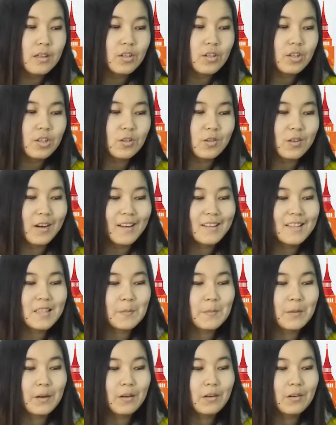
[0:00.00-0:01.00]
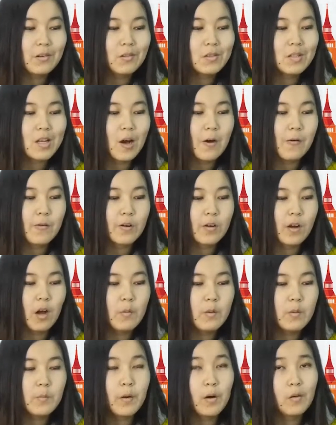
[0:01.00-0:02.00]
she writes about
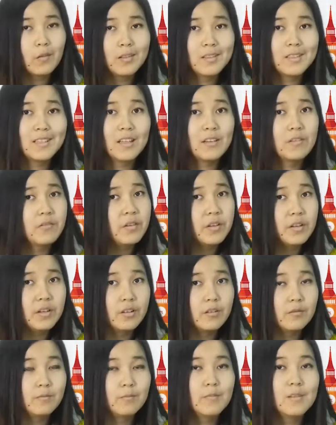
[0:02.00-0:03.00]
overcoming poverty and fear.